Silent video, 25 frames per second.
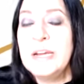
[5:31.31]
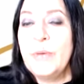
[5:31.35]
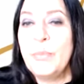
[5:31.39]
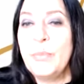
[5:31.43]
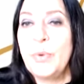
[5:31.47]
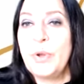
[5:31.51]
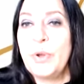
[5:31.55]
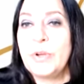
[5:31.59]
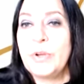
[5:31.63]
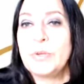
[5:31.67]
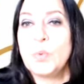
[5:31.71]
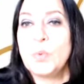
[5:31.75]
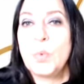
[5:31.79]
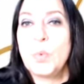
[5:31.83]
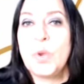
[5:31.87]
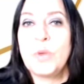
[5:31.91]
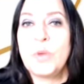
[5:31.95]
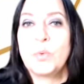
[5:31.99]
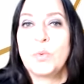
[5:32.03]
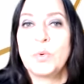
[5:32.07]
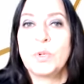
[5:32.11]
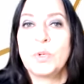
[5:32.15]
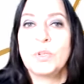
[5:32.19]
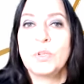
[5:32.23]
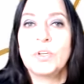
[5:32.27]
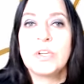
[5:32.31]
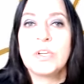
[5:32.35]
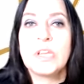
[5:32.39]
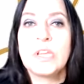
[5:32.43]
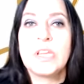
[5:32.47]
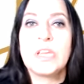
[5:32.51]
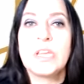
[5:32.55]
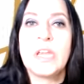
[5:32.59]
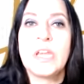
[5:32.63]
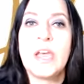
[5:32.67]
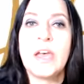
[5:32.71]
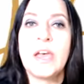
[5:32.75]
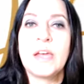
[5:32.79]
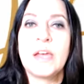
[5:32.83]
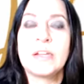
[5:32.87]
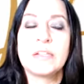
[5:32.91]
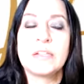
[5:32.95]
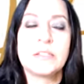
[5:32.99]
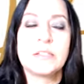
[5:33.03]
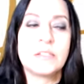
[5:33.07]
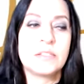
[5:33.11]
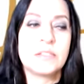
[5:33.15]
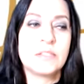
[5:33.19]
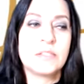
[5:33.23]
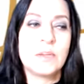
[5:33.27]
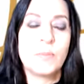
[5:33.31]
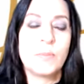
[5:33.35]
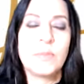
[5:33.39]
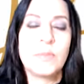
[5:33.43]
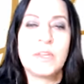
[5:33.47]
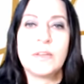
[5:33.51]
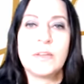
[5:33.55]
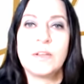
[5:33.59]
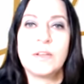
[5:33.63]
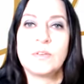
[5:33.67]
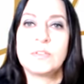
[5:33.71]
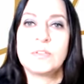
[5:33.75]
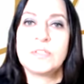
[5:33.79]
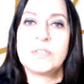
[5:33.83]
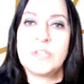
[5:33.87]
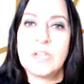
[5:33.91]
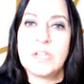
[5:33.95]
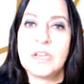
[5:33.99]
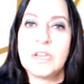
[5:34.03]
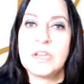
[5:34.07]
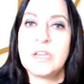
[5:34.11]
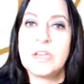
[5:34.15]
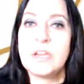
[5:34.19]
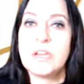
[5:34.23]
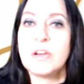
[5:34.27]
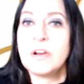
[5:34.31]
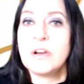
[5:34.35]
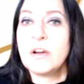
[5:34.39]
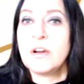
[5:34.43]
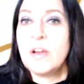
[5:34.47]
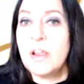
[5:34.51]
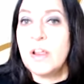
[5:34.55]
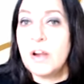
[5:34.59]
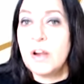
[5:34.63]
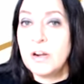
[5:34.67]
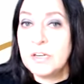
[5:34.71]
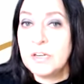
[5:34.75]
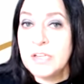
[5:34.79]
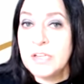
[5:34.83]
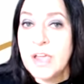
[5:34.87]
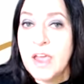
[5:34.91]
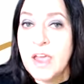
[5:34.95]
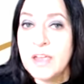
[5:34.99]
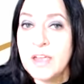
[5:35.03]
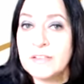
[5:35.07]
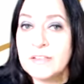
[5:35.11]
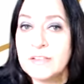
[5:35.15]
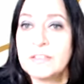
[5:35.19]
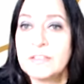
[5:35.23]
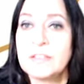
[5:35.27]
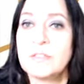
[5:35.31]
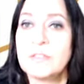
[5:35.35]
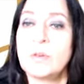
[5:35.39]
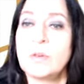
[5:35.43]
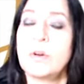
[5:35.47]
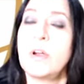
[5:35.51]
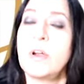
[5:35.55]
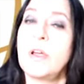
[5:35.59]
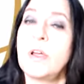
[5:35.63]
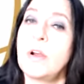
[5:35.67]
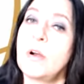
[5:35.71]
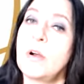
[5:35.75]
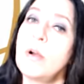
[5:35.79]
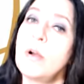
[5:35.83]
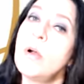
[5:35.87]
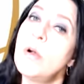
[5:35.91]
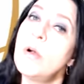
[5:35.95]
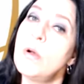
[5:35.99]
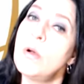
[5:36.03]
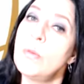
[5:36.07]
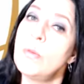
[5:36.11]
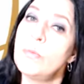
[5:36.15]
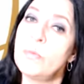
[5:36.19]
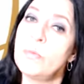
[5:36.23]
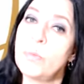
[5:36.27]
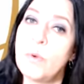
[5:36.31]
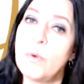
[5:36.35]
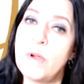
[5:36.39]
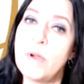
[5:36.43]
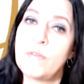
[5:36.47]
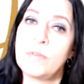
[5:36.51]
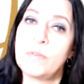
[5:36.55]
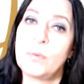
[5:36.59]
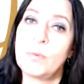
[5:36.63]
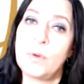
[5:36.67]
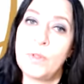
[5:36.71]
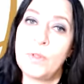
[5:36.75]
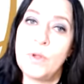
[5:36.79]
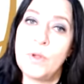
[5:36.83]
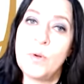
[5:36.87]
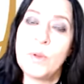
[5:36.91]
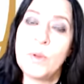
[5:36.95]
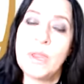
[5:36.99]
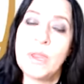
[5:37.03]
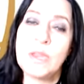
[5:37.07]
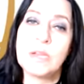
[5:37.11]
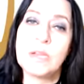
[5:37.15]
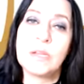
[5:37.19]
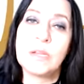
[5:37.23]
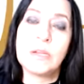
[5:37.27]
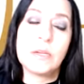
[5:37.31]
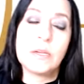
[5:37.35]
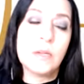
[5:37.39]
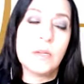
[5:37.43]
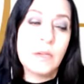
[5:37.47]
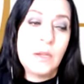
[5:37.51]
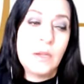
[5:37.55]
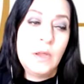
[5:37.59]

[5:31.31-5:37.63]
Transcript: But when we're looking at something, sitting here at our desks or at our homes, wherever we're located,